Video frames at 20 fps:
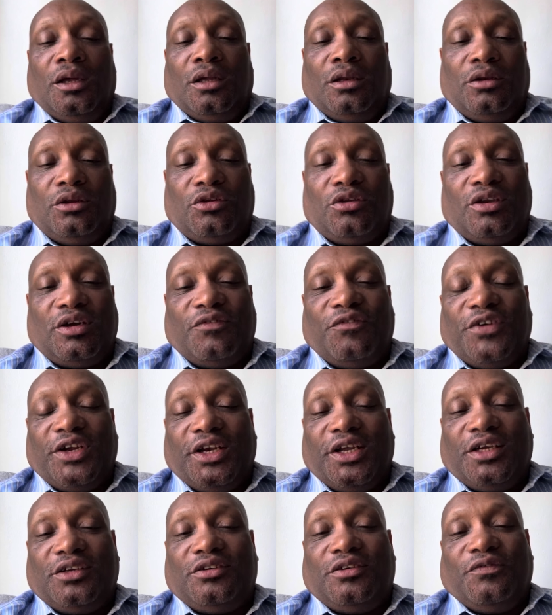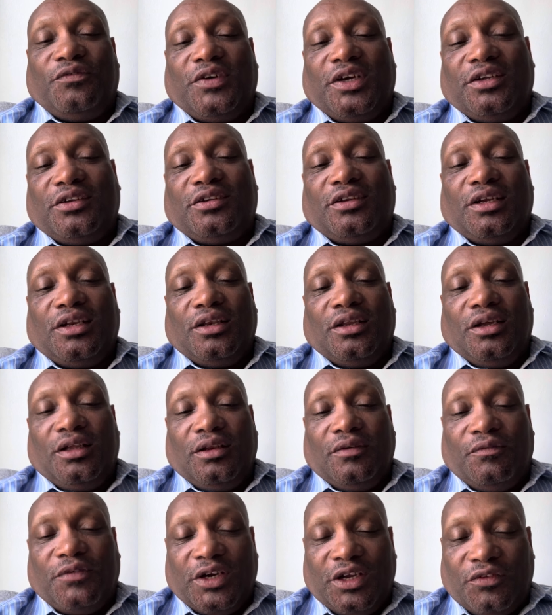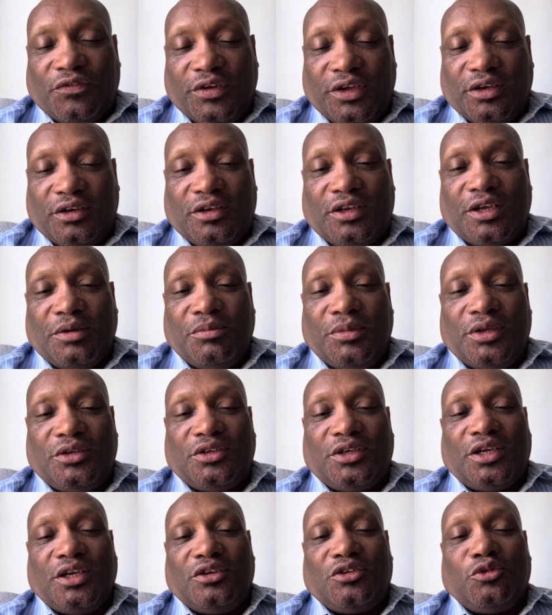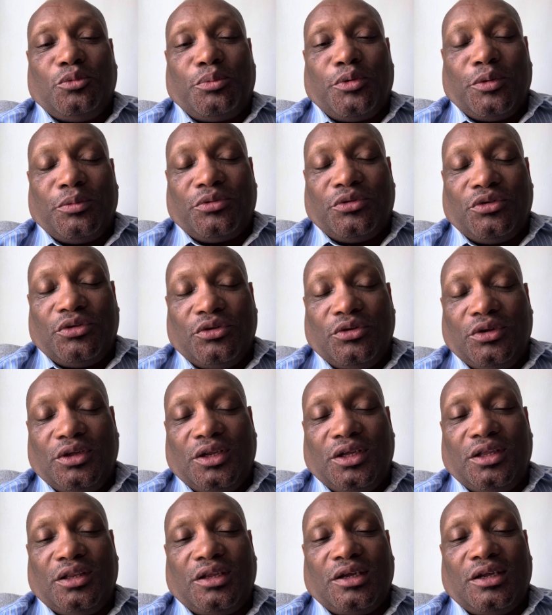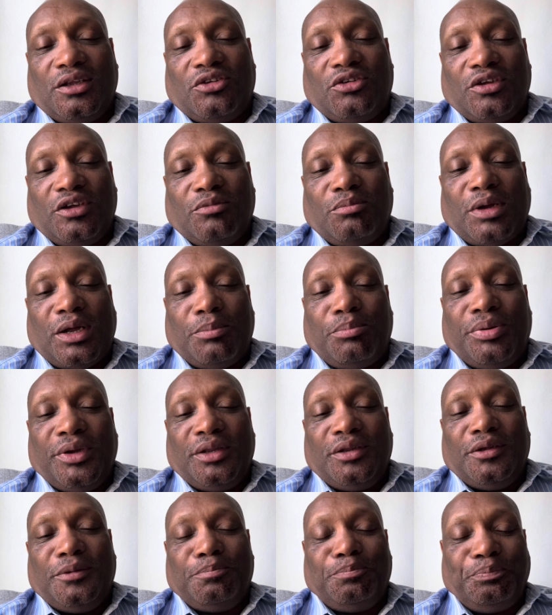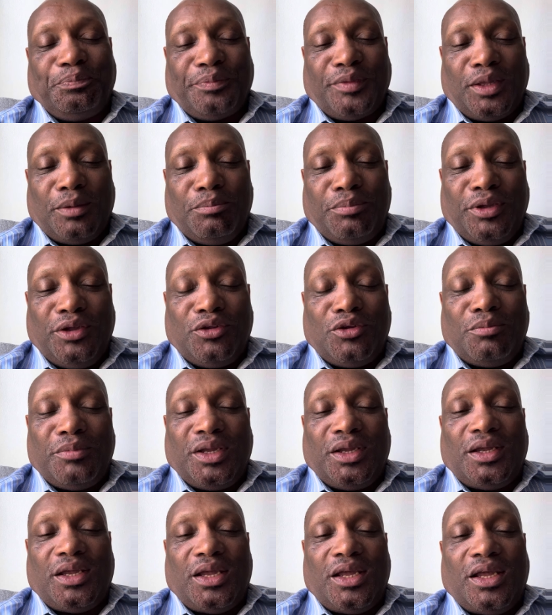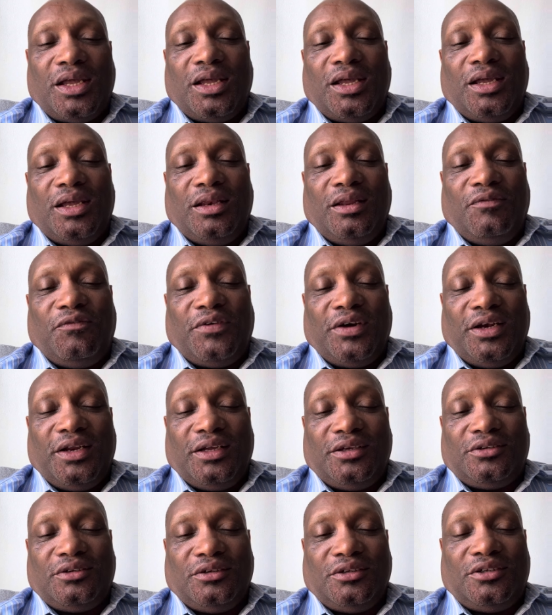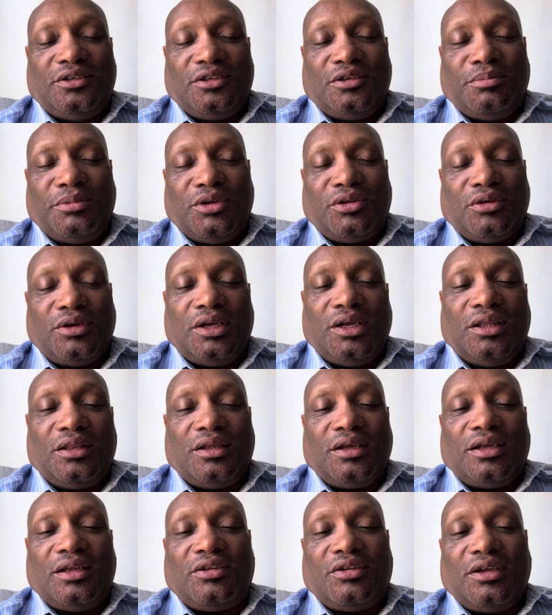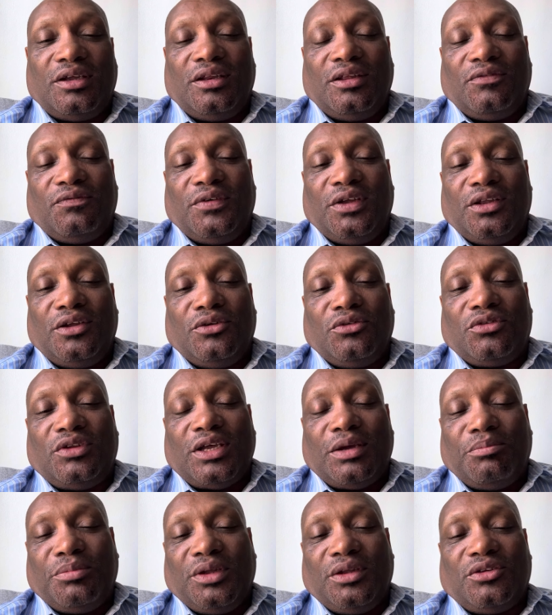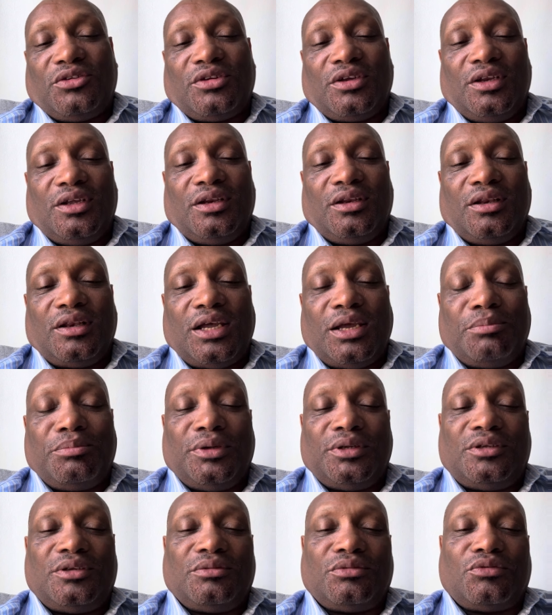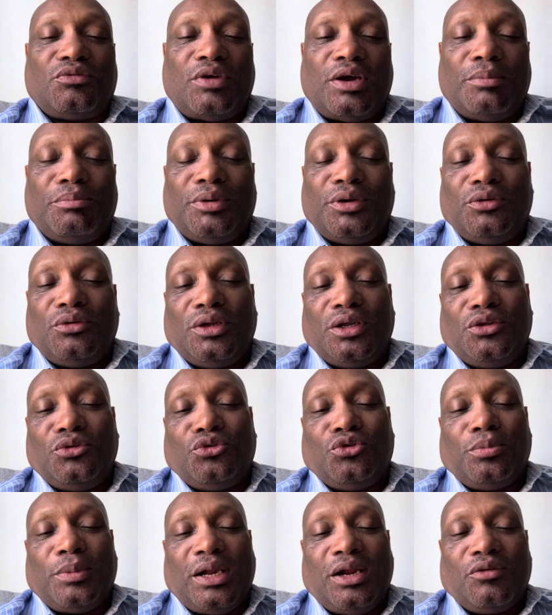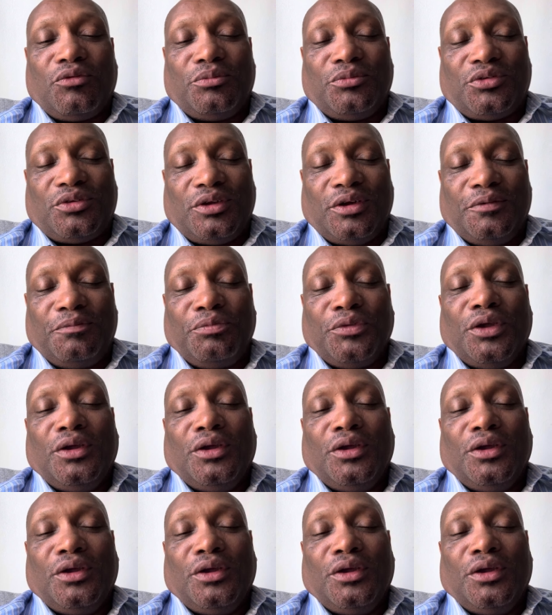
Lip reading: It's not financial advice, not legal advice for entertainment, educational purposes only. Anything I say is my opinion. Please don't make any financial decision based on anything I say in these videos. That being said, hit the like button, subscribe button, all YouTube algorithm stuff.